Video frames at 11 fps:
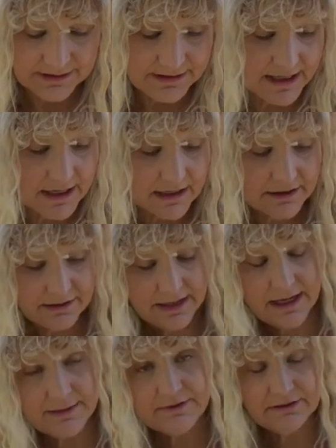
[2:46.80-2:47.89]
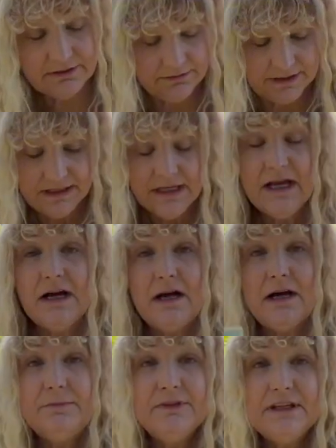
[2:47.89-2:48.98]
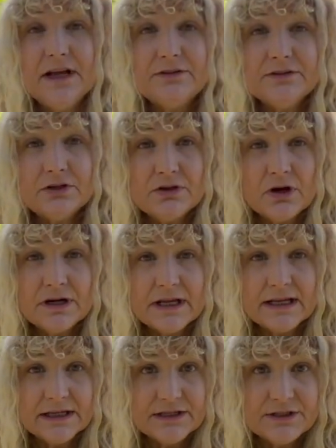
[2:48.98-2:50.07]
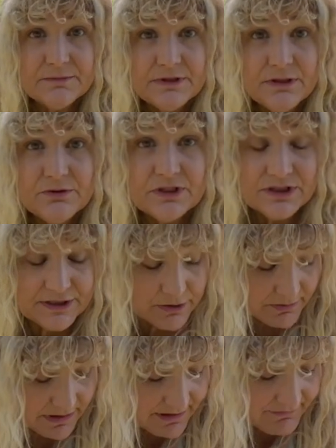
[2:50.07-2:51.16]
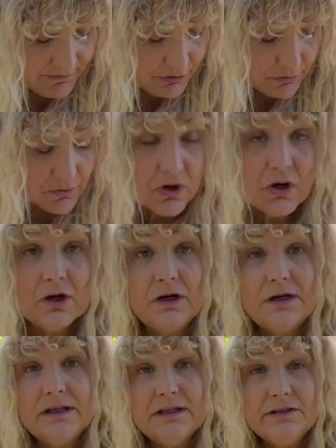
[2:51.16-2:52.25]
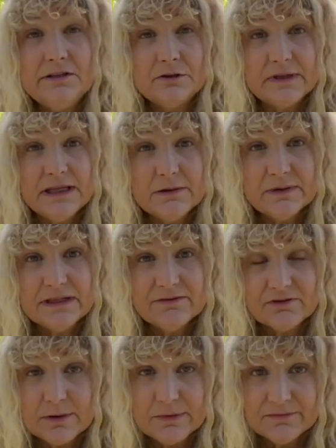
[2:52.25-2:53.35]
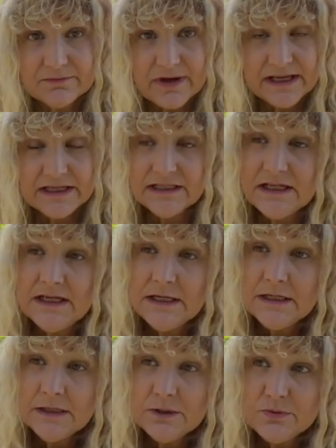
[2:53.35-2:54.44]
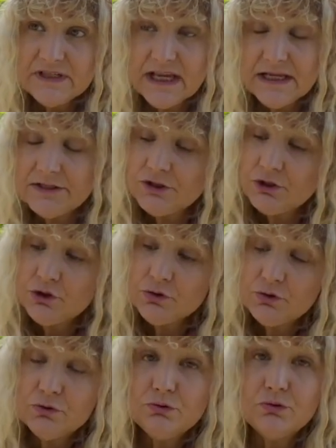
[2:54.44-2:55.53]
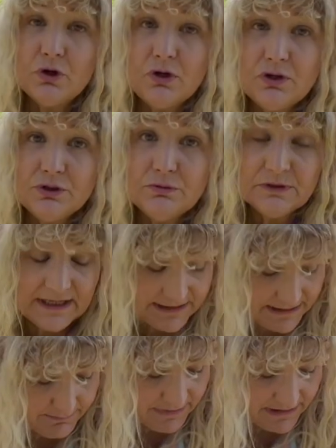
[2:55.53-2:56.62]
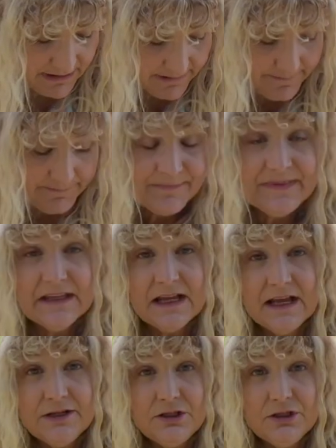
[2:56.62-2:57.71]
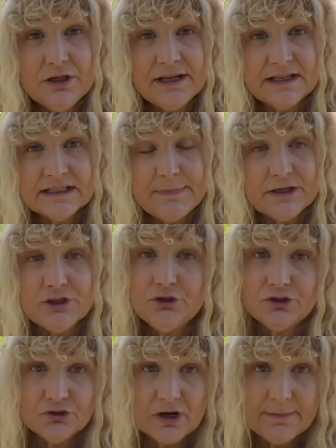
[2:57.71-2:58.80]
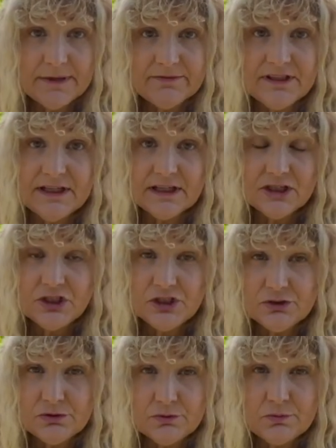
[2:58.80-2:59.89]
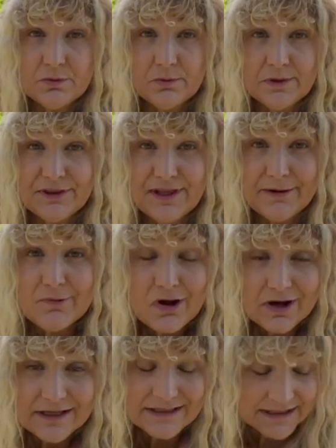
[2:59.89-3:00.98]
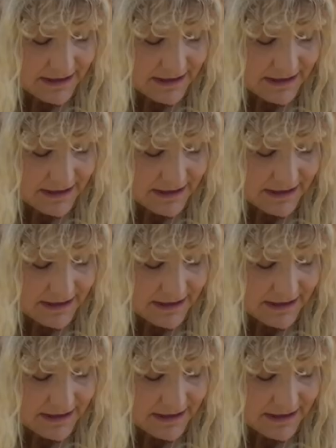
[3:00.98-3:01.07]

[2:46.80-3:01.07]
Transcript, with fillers: Yeah, absolutely. Um, the other card I get is reunion. So if you are, you know, hearing from a friend who tends to call you last minute and and expects you to drop everything and do what they want,